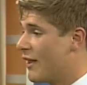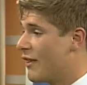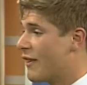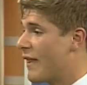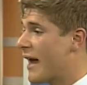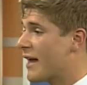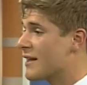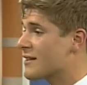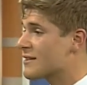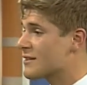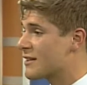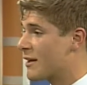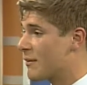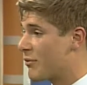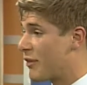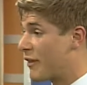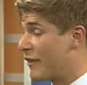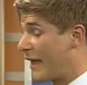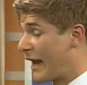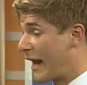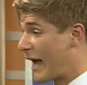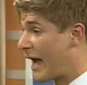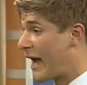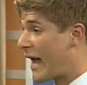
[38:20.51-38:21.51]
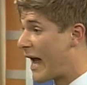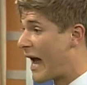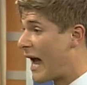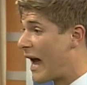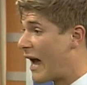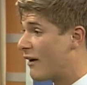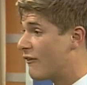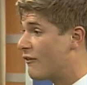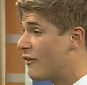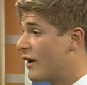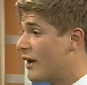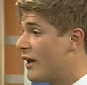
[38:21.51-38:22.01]
that's something that I
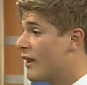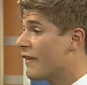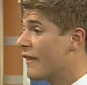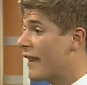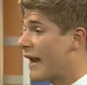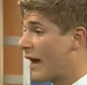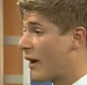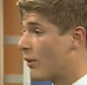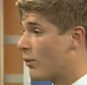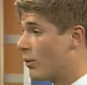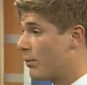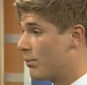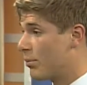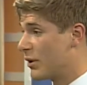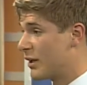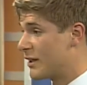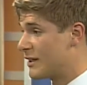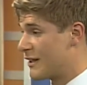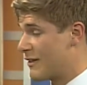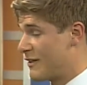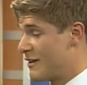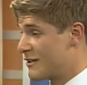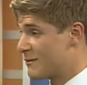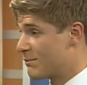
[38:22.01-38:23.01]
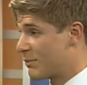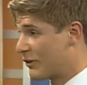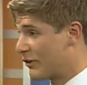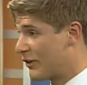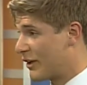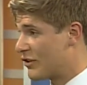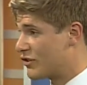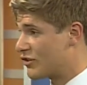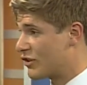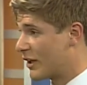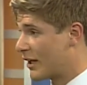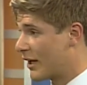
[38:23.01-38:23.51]
have that I will bring to this
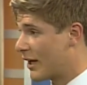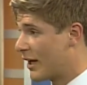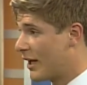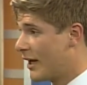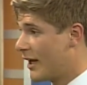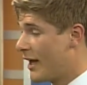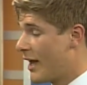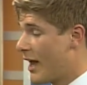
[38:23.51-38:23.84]
position